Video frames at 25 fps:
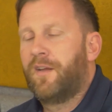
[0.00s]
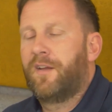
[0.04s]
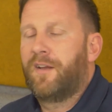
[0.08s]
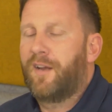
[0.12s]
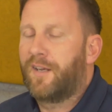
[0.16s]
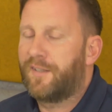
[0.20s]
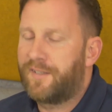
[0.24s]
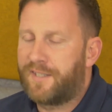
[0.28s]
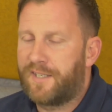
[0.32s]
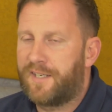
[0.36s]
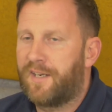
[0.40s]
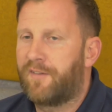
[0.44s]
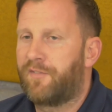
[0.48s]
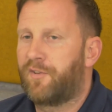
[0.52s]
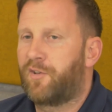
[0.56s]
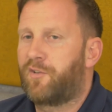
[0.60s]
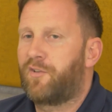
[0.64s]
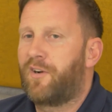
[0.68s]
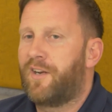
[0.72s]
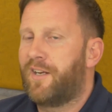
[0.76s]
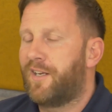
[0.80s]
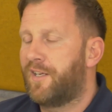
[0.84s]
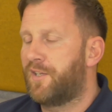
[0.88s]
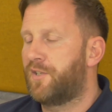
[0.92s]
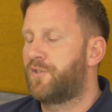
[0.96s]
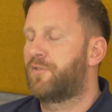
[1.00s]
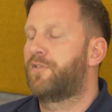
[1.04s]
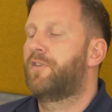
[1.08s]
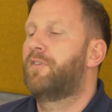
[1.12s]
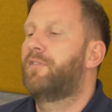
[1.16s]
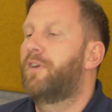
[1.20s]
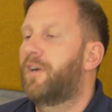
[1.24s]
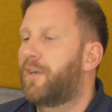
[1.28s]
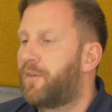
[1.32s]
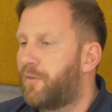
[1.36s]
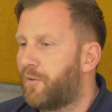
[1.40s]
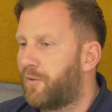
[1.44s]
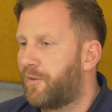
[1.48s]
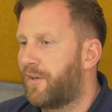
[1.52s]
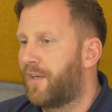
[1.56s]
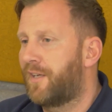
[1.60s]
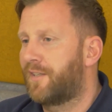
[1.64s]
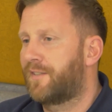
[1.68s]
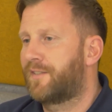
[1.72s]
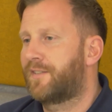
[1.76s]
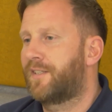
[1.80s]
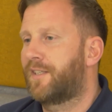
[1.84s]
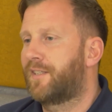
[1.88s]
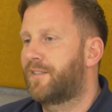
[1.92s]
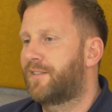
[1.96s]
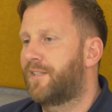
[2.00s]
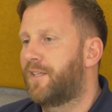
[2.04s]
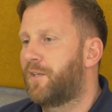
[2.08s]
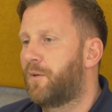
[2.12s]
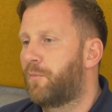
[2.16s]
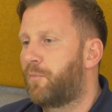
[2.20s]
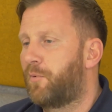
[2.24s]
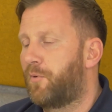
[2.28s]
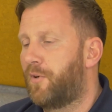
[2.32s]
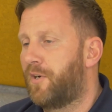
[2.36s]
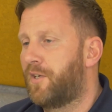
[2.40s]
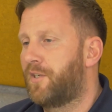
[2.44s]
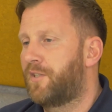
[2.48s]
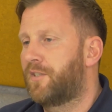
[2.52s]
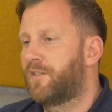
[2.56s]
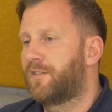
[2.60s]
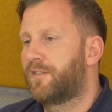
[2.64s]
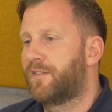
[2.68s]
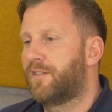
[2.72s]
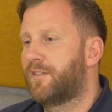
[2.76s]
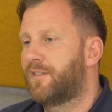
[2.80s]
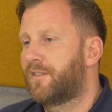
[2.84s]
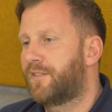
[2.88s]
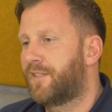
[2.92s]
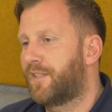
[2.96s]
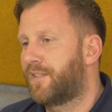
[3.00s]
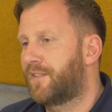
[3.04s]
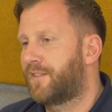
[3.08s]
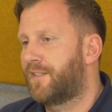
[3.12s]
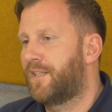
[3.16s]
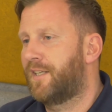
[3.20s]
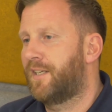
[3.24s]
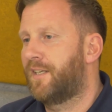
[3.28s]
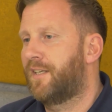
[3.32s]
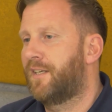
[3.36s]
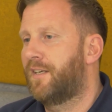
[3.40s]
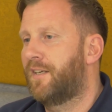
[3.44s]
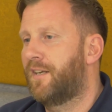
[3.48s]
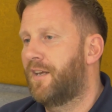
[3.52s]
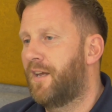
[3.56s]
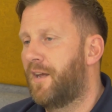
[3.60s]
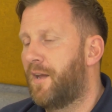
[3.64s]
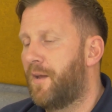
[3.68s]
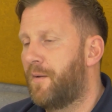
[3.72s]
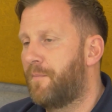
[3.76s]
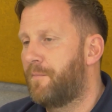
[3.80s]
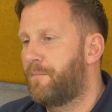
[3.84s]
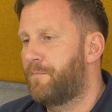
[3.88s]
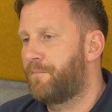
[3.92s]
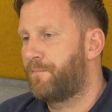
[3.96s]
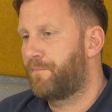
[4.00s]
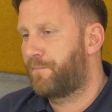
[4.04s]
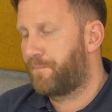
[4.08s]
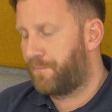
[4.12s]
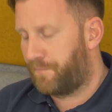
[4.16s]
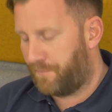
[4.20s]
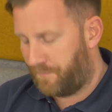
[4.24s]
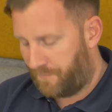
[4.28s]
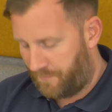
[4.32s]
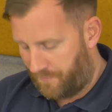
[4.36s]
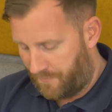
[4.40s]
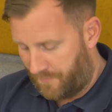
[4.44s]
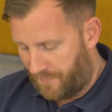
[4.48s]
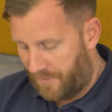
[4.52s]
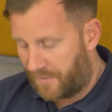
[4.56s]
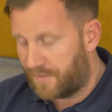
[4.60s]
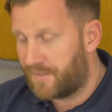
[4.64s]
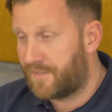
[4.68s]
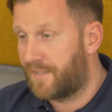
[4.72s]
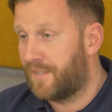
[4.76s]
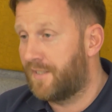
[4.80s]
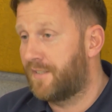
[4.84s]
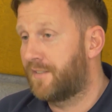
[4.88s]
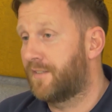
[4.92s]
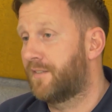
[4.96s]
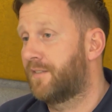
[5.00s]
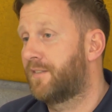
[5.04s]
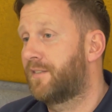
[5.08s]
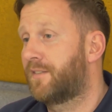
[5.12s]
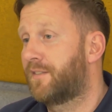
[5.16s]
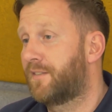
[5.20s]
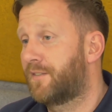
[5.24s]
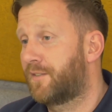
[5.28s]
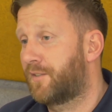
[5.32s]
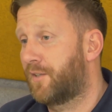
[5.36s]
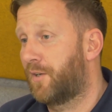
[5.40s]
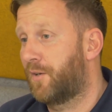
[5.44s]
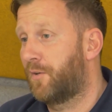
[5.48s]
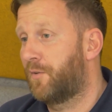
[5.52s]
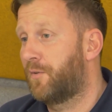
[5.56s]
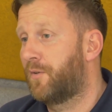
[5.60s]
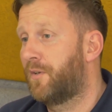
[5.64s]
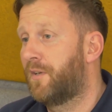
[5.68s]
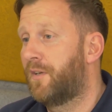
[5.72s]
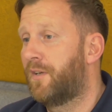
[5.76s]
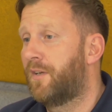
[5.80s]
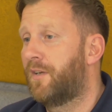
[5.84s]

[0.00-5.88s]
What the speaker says: I didn't have a great injury record. I had 16 operations in 16 seasons, so